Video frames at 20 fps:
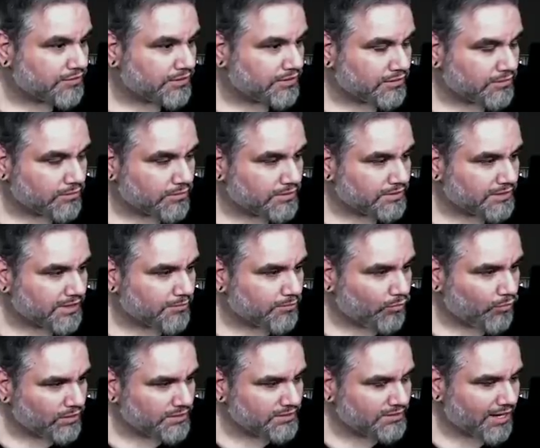Torrential Gearhulk, one time.
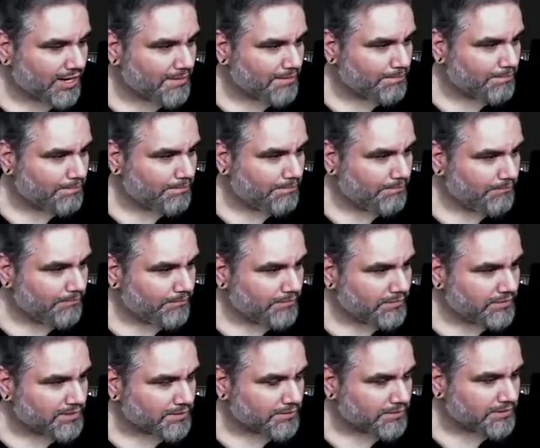One time.
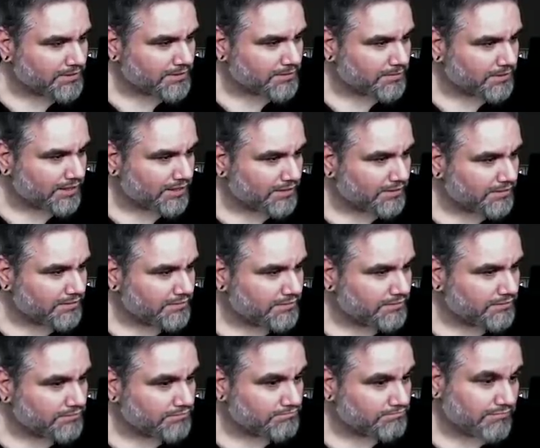It's going to be stupid land.
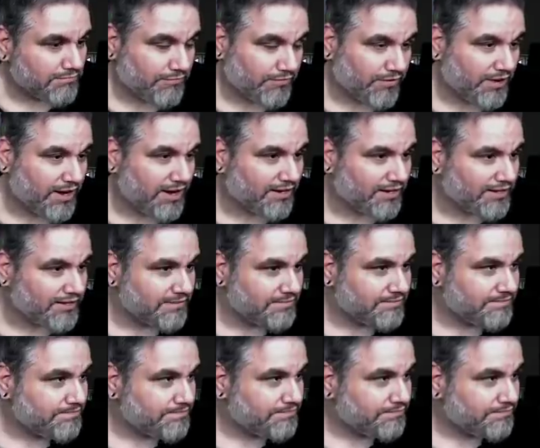Finally.